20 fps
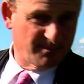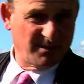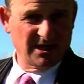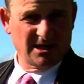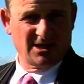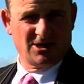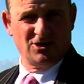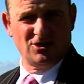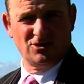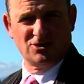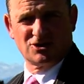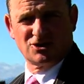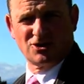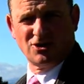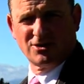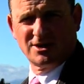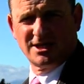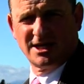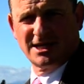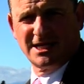the big huge
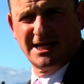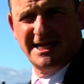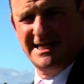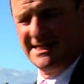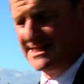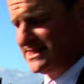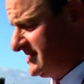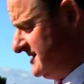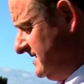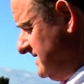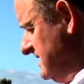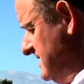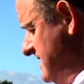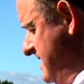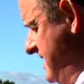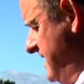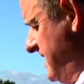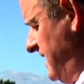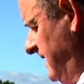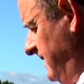tonking lens,
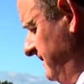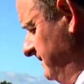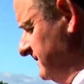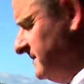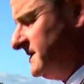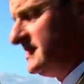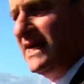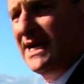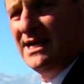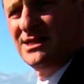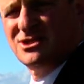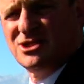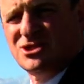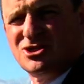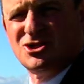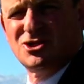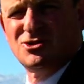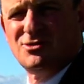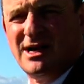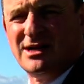down to
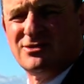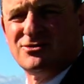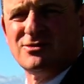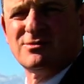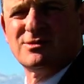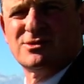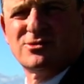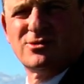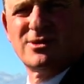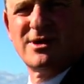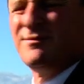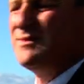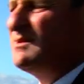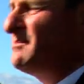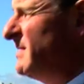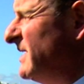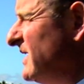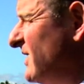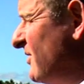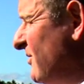200, which will give me
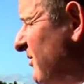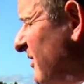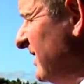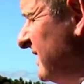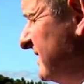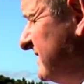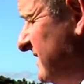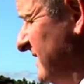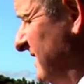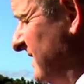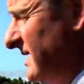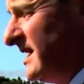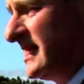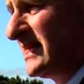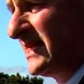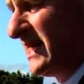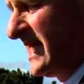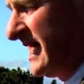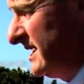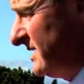better quality, and I
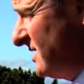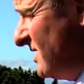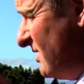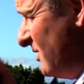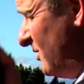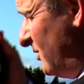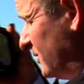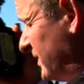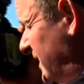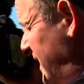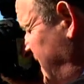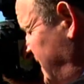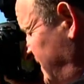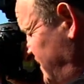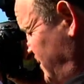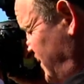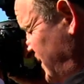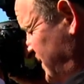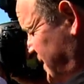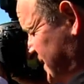can hand hold,
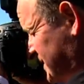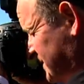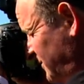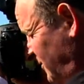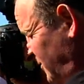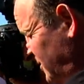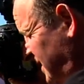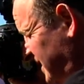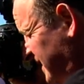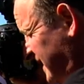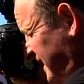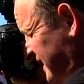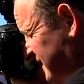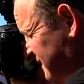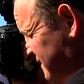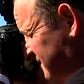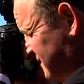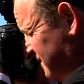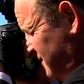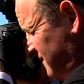and with the smaller
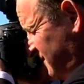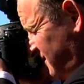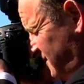lens